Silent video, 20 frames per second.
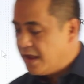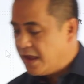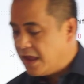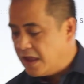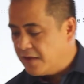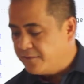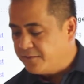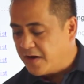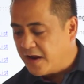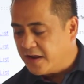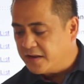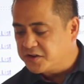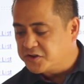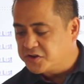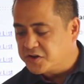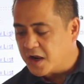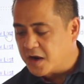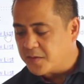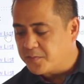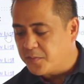If I
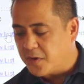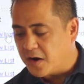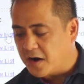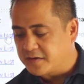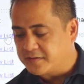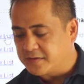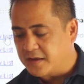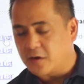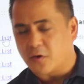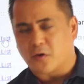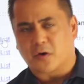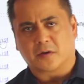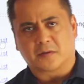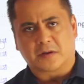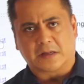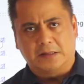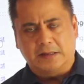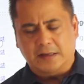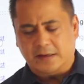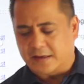checkbox that or I
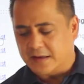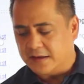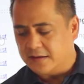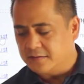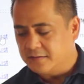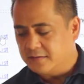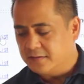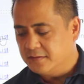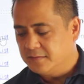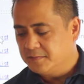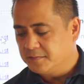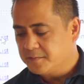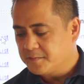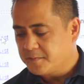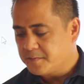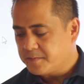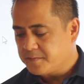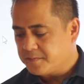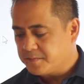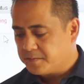click it,
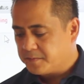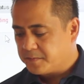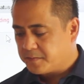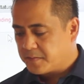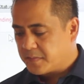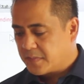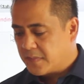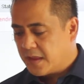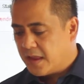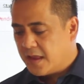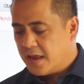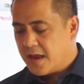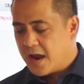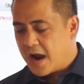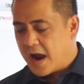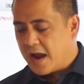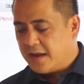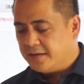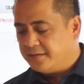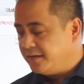
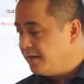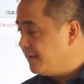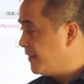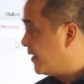I see